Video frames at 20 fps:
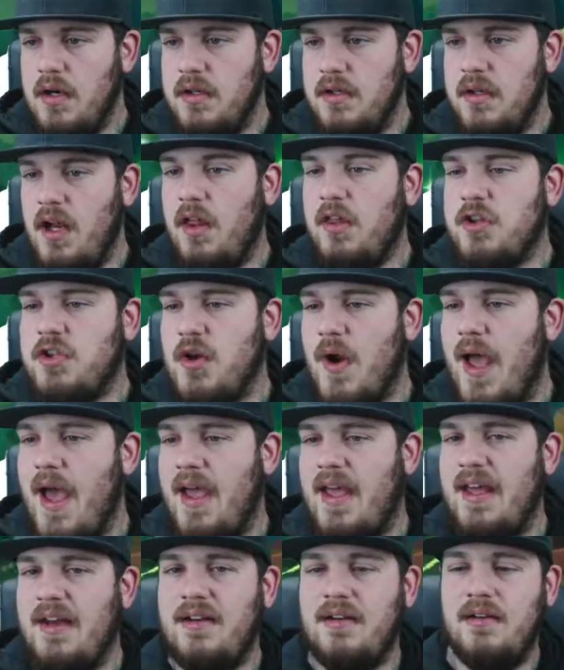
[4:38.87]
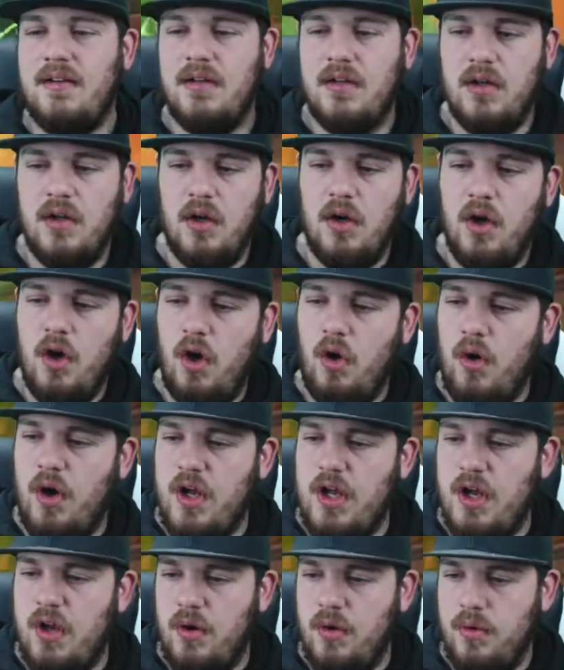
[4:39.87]
Another dragon. Who are
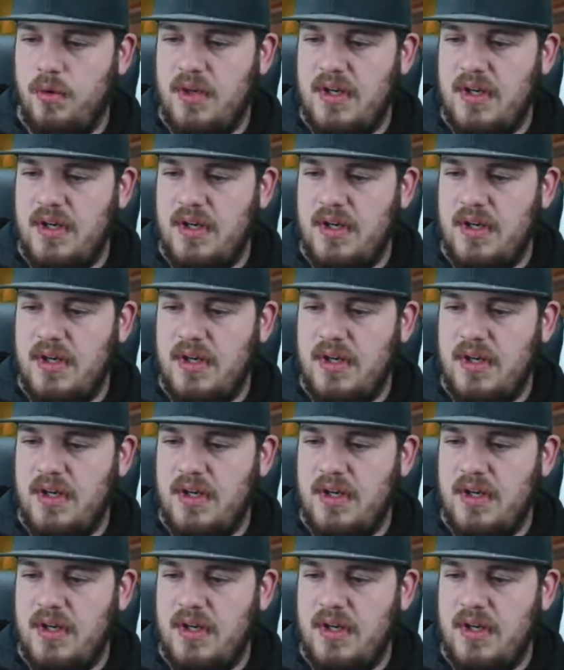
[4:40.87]
you?